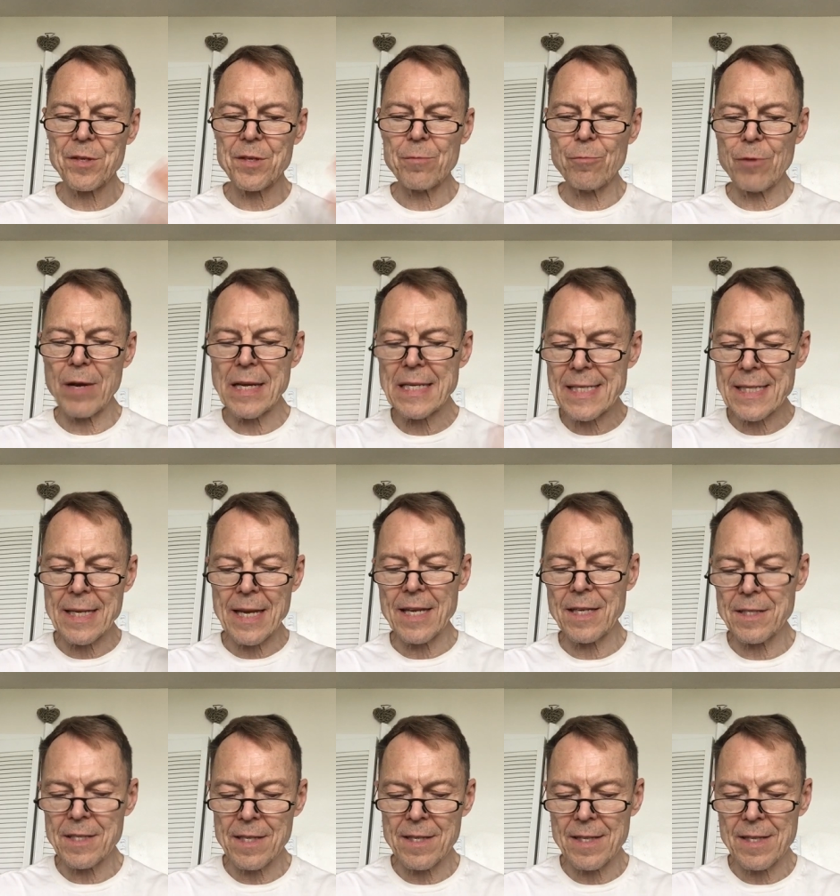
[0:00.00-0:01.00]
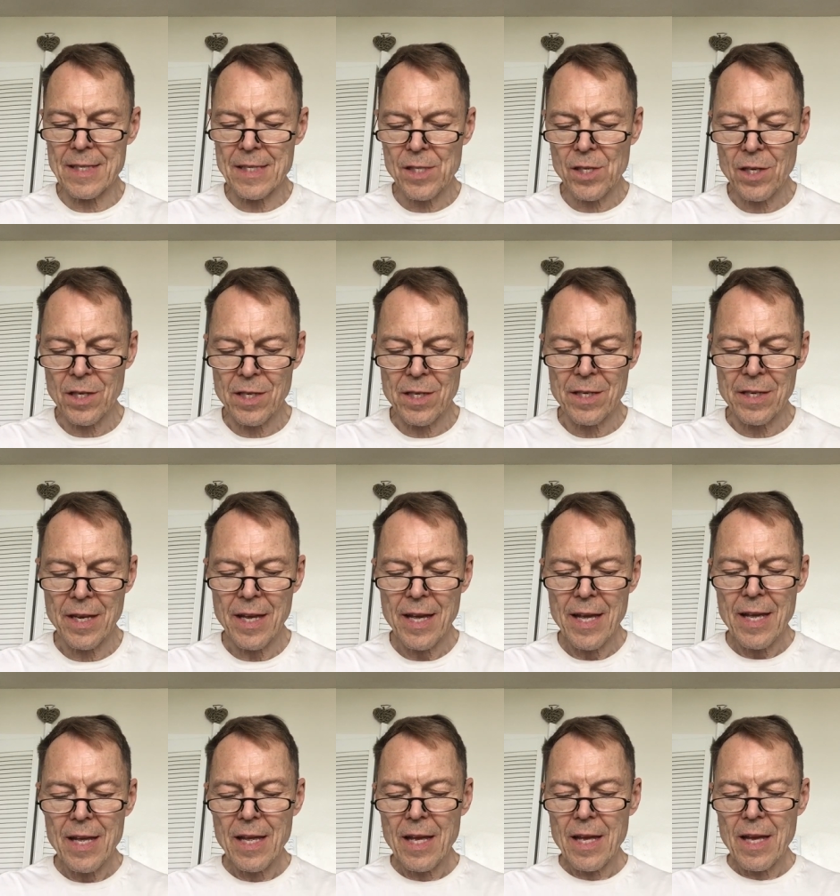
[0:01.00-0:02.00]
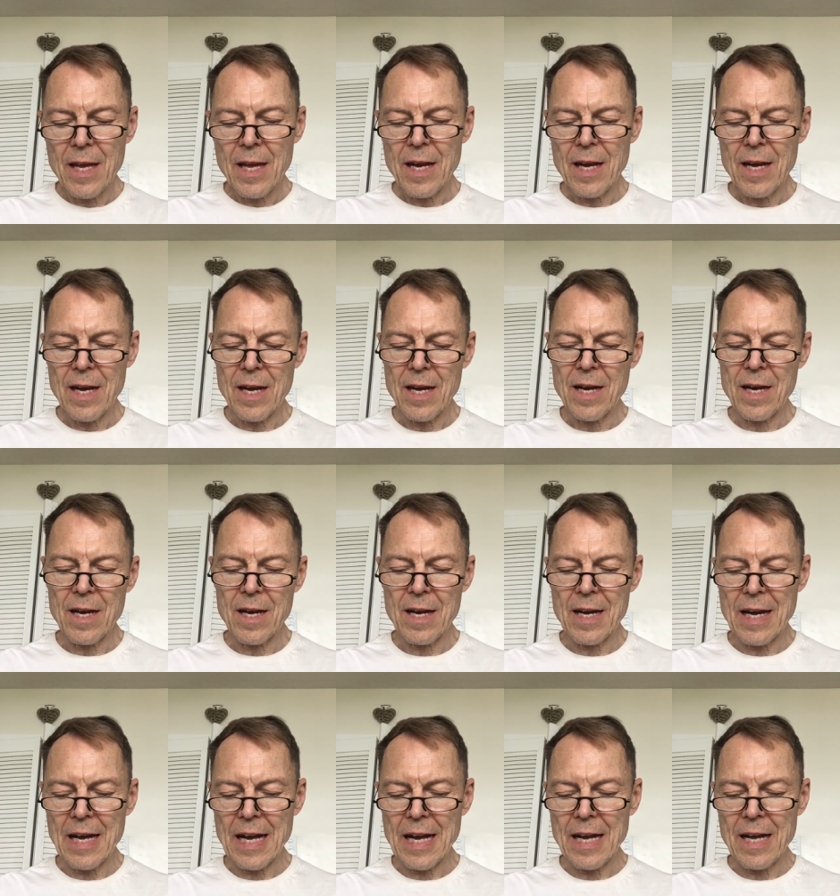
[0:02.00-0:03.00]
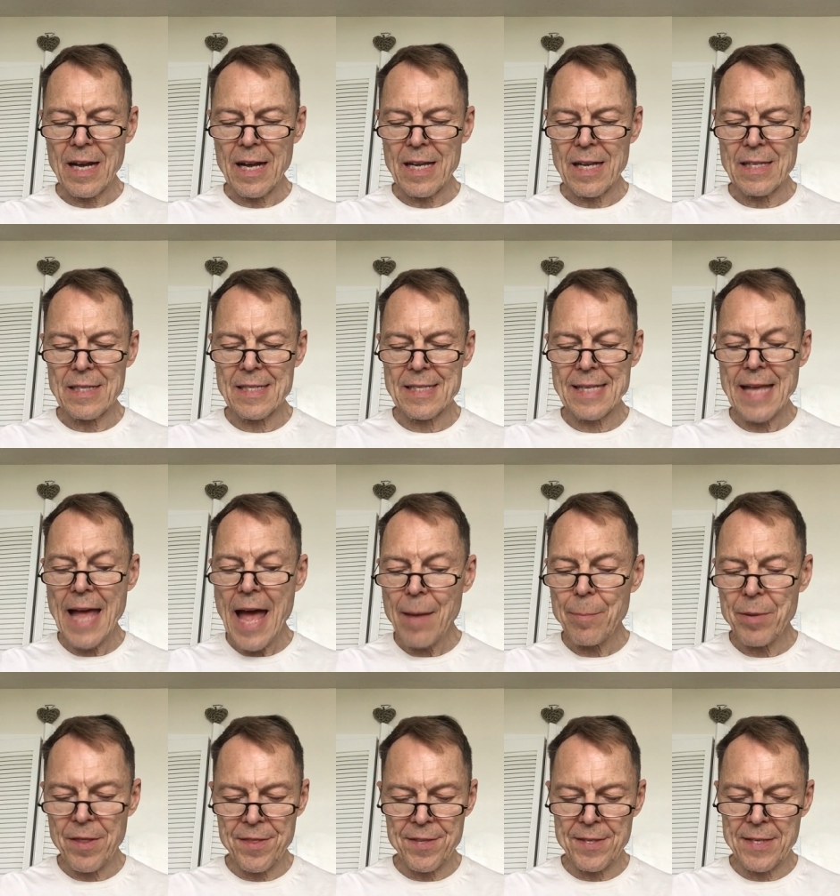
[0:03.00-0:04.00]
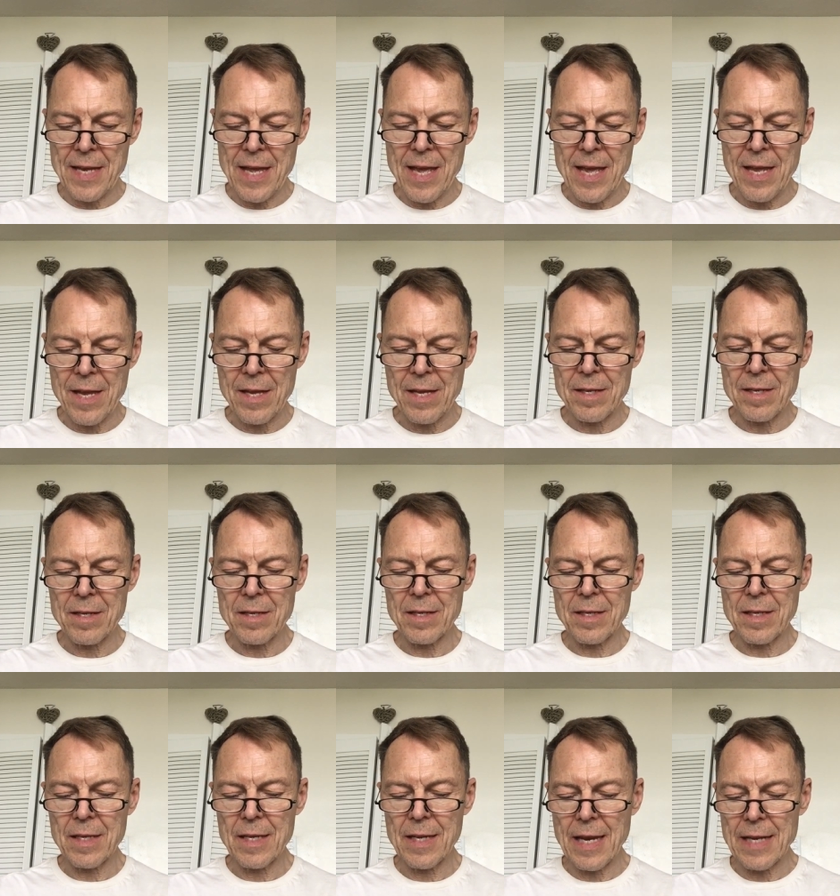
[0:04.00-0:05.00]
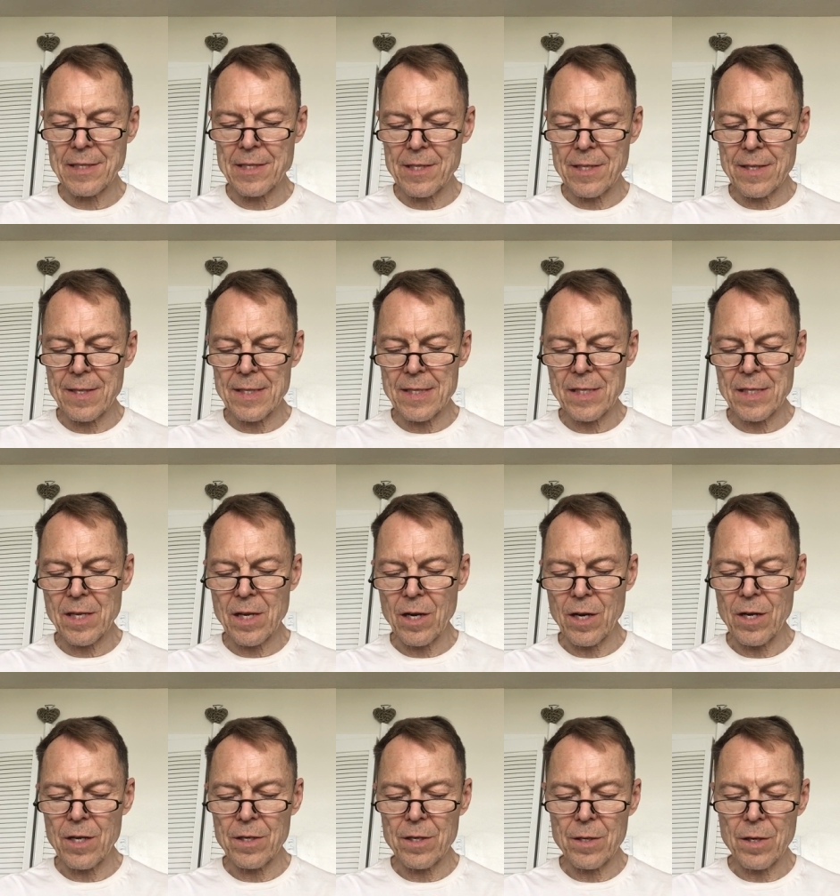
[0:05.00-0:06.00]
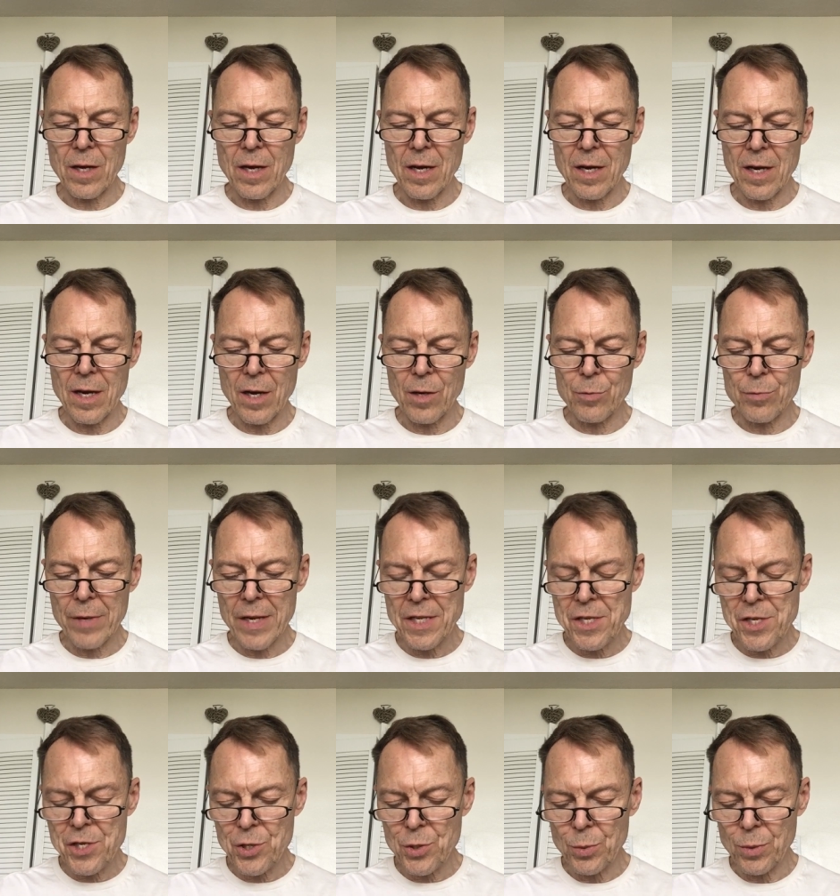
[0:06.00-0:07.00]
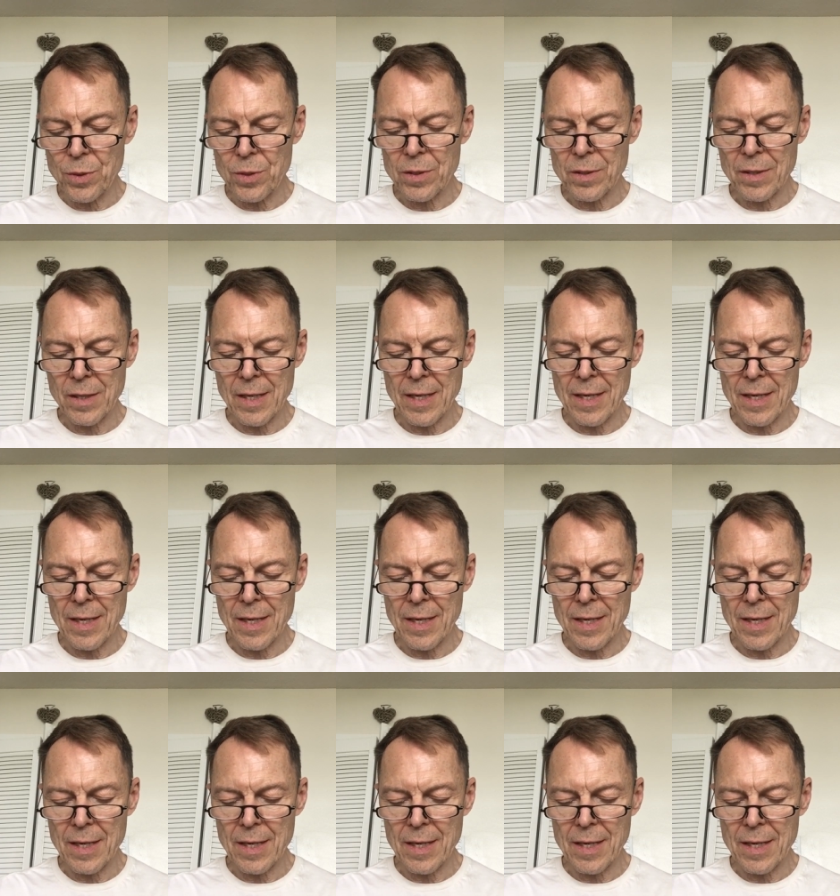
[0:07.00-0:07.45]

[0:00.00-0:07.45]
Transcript: resonate to this card, a Sabbath day connected to this card, a ritual,